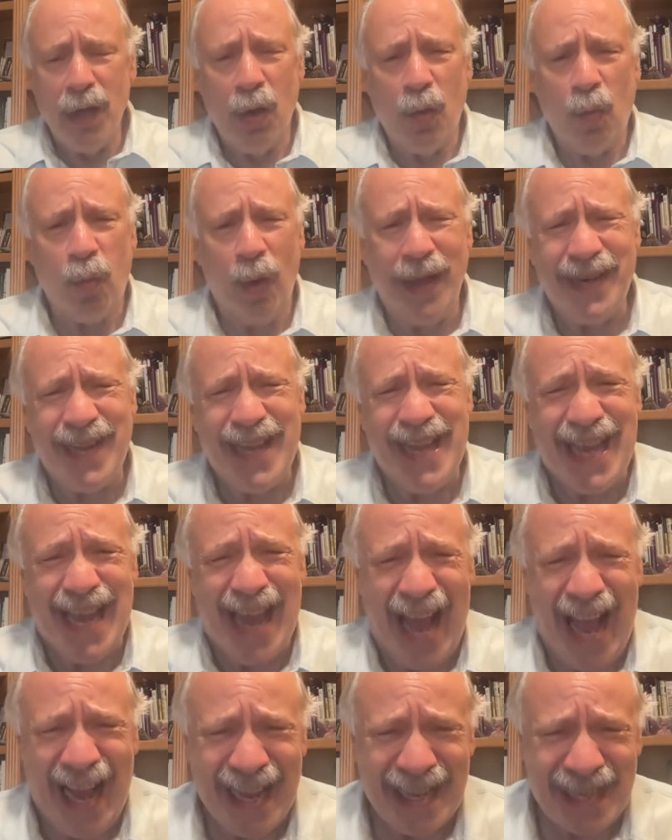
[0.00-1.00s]
when he
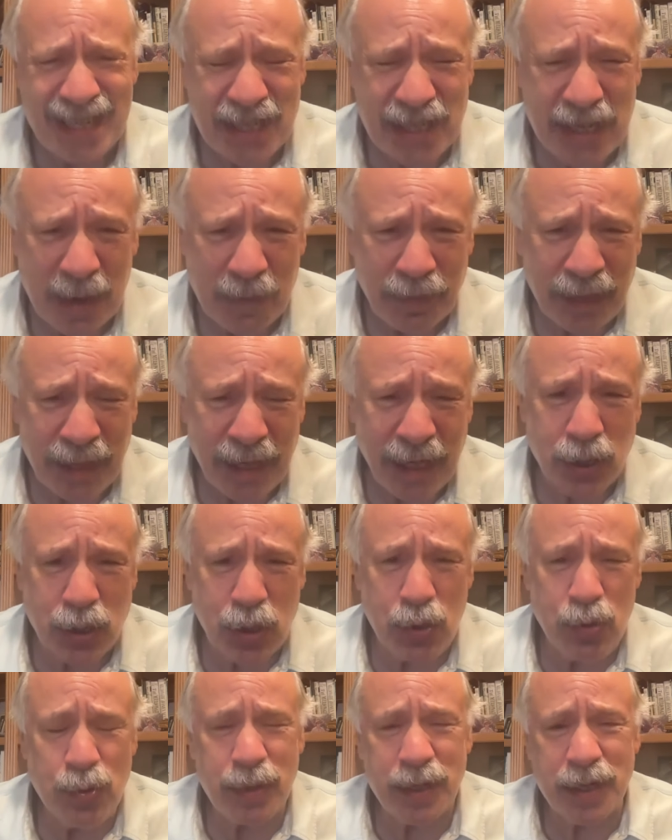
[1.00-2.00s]
had something
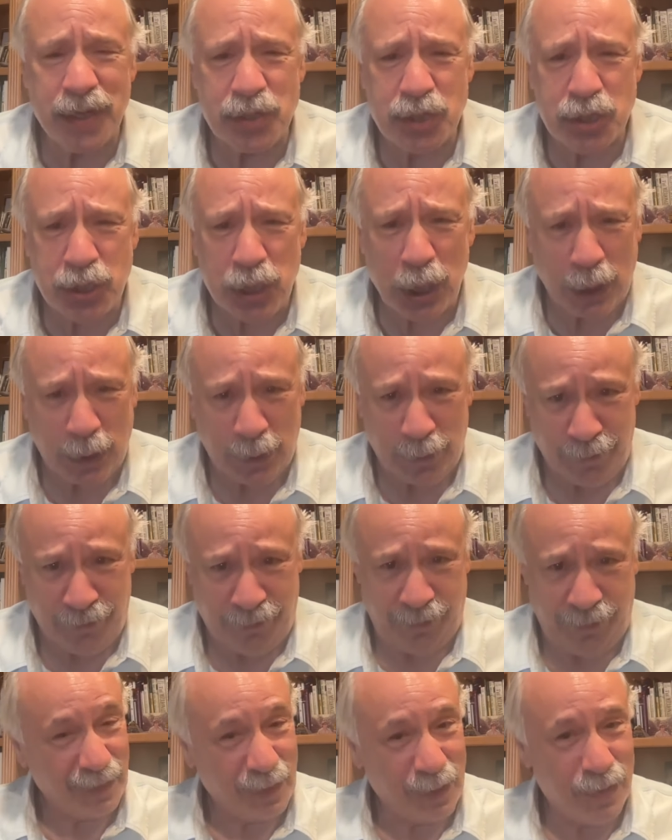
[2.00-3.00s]
to conserve.
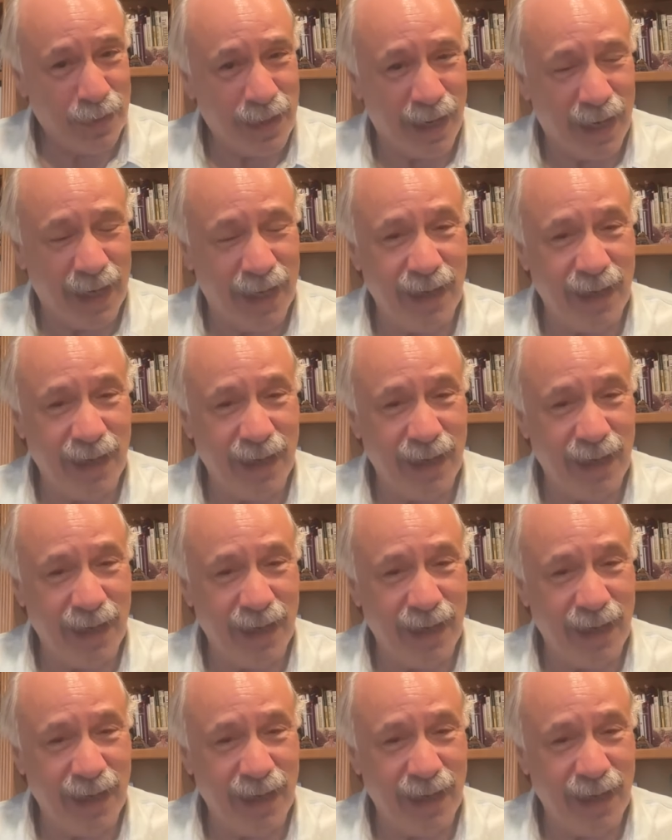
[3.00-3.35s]
Okay.